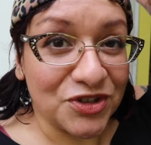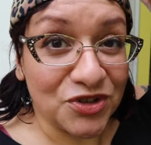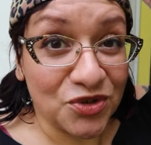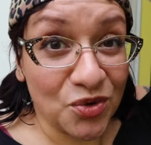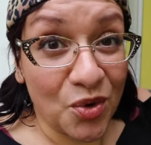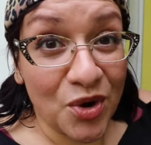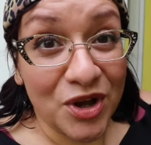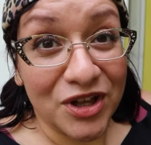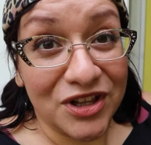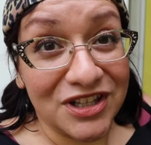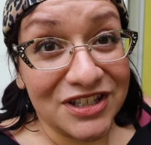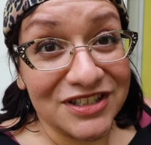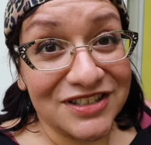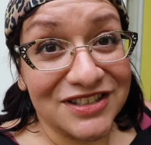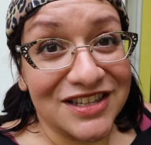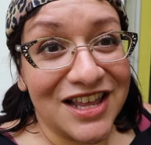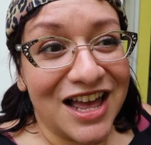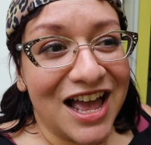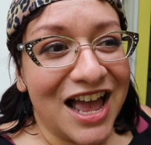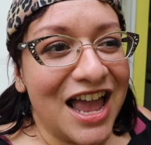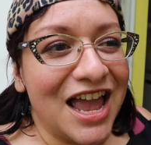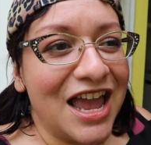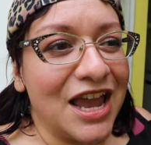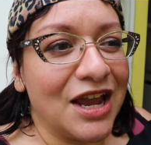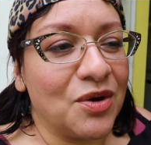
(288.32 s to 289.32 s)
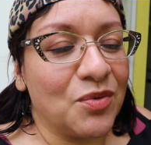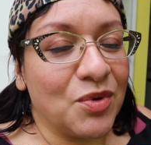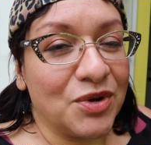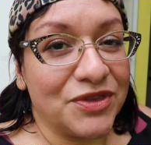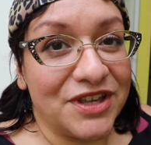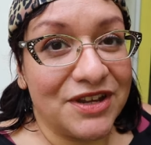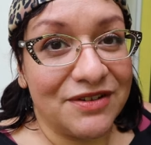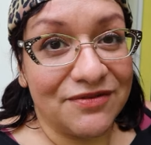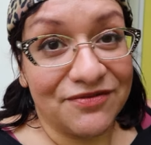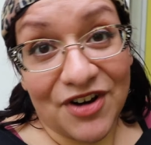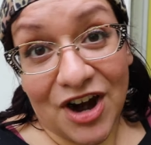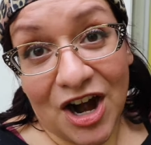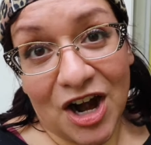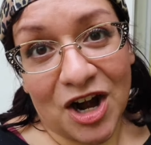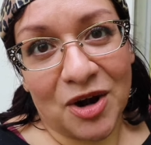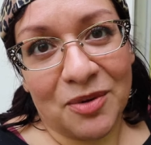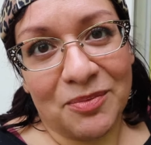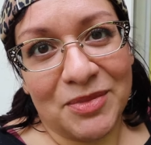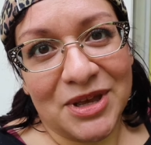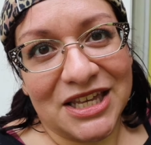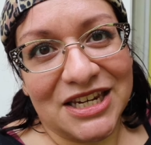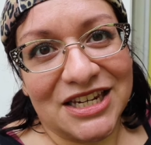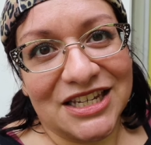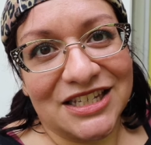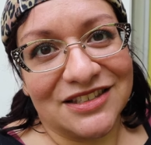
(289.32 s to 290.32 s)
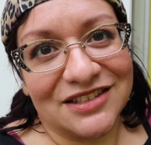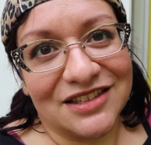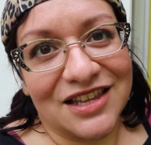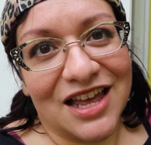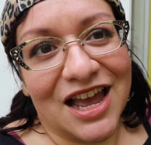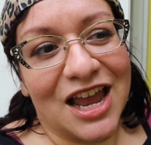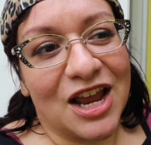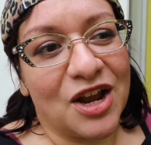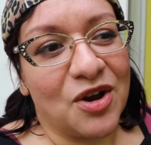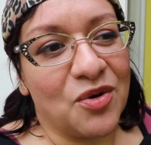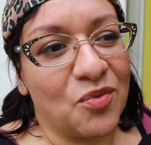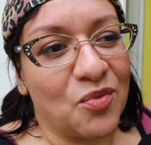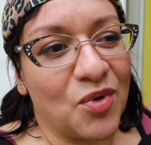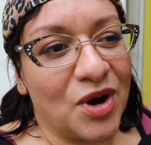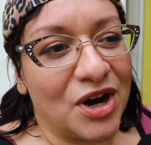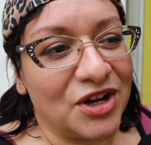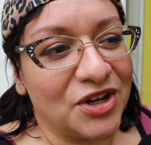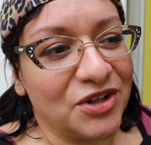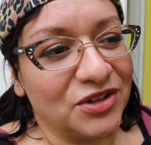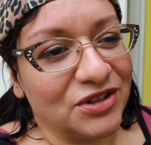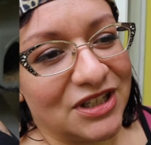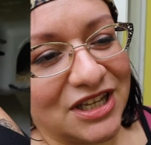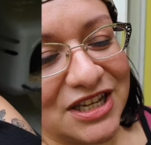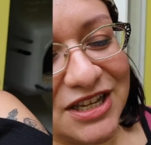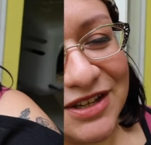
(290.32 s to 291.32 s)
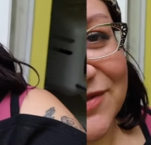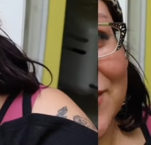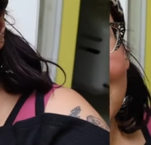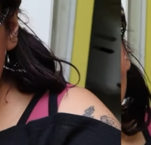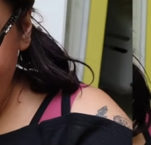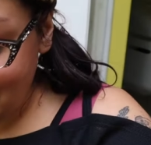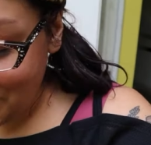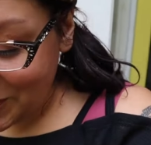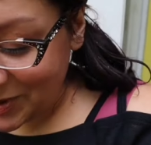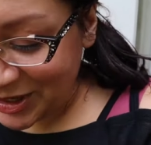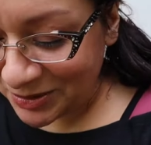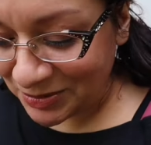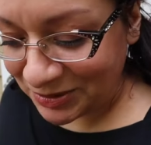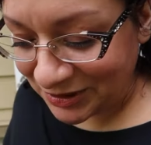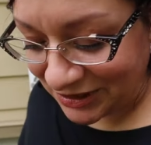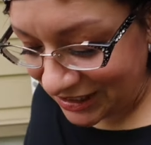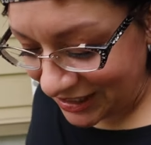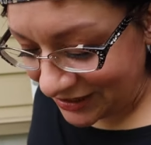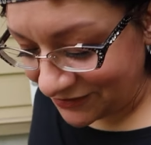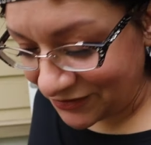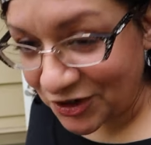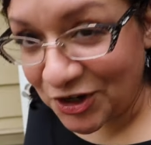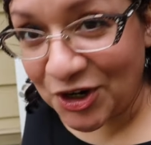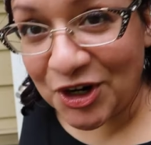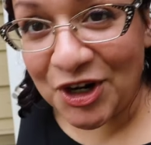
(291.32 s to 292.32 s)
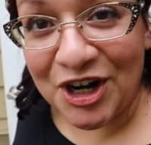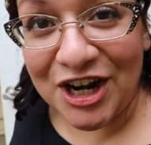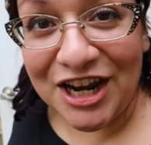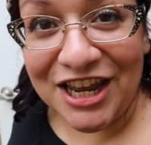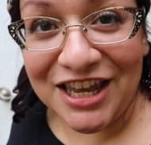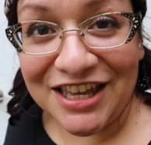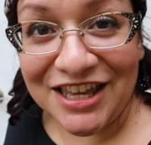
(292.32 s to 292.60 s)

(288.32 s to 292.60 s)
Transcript: the soil is like, what the environment is like where you live. I'm a big believer